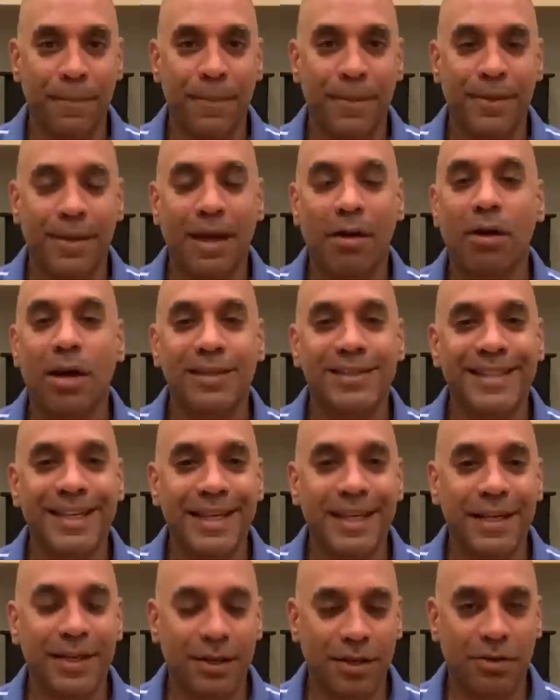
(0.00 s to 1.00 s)
Now,
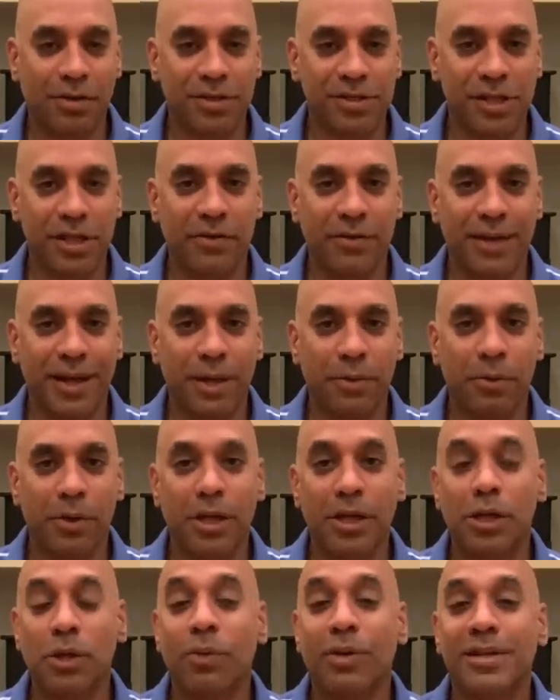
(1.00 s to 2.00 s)
ideally in a crossover
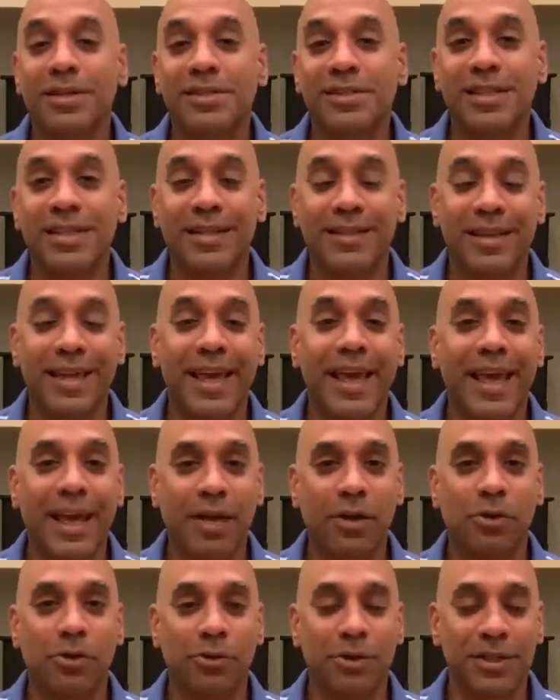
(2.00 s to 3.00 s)
network, you want to see the air
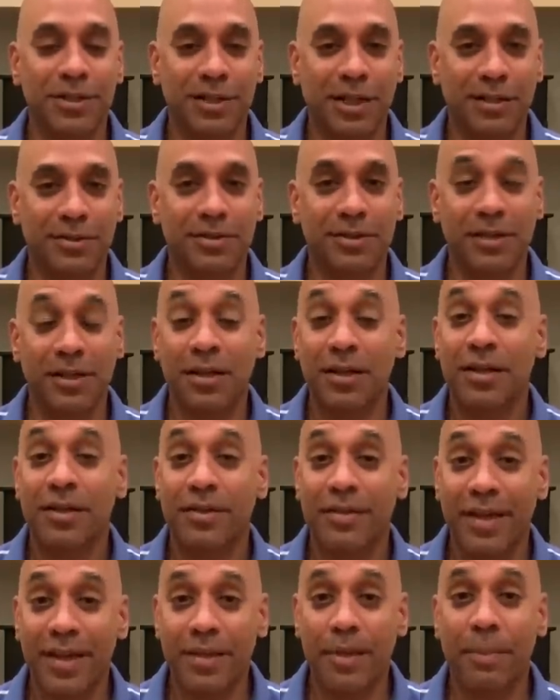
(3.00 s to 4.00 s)
core inductor.
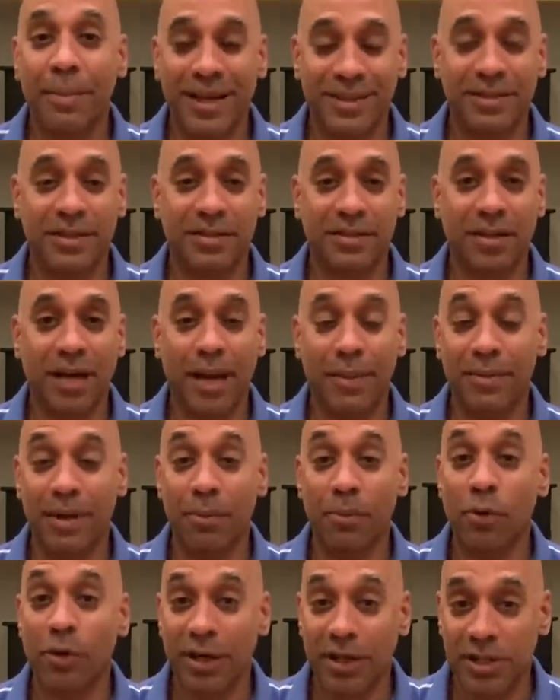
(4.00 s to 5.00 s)
They're the better type. They're
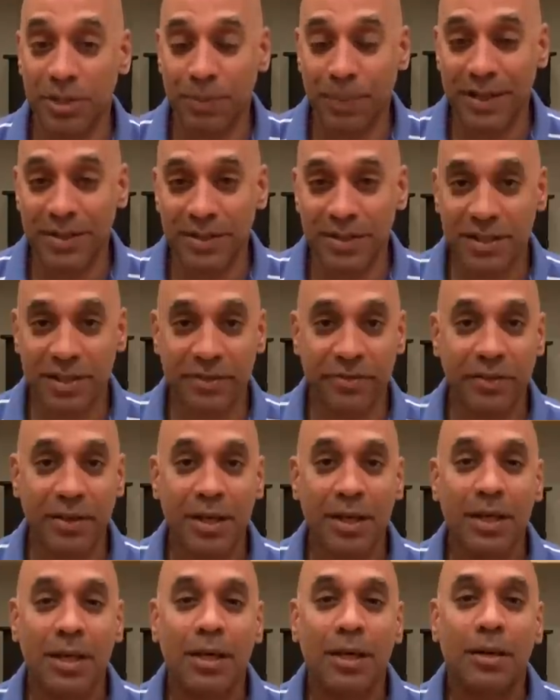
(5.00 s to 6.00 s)
more expensive,
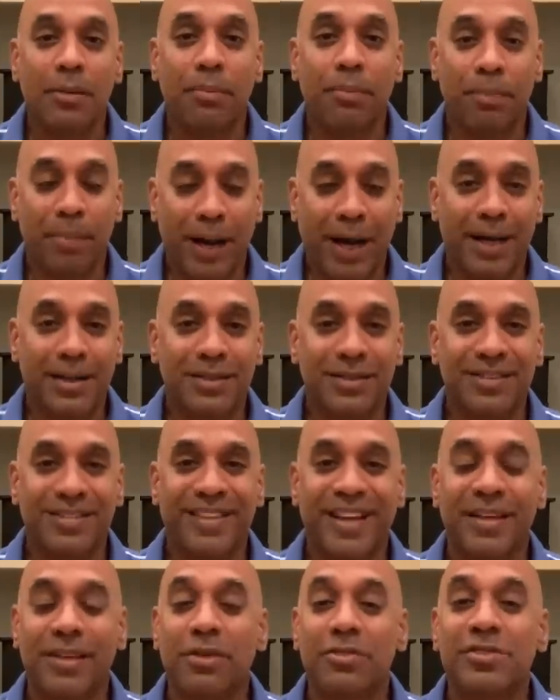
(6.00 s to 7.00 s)
but
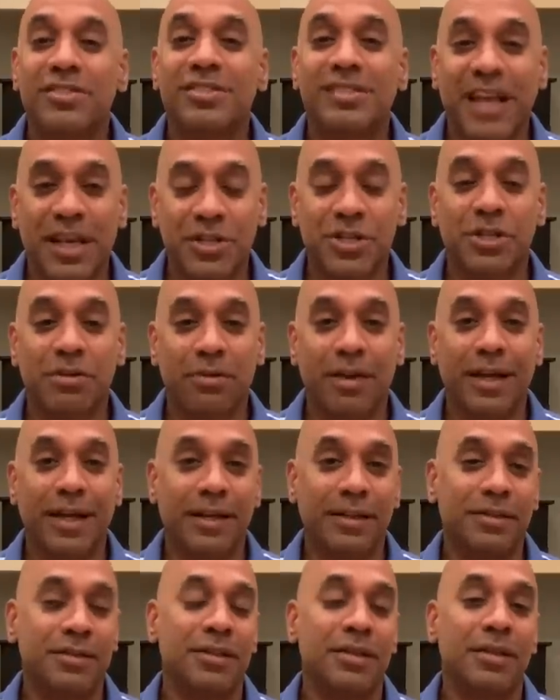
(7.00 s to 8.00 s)
they don't
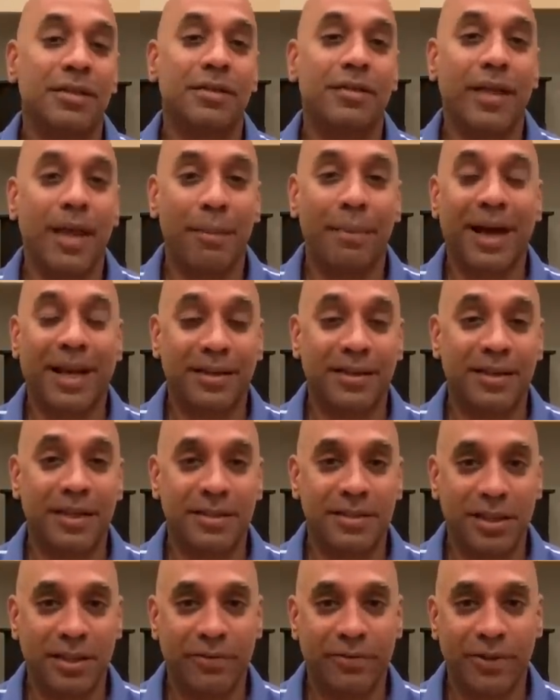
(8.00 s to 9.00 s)
saturate their
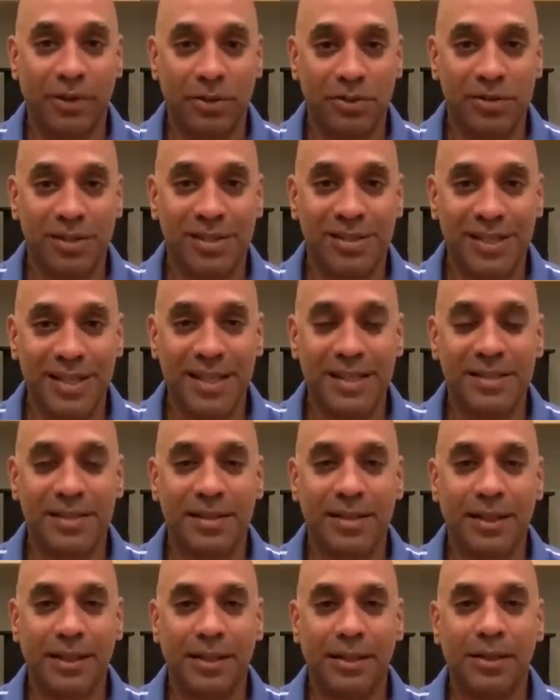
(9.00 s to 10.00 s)
magnetic fields as easily.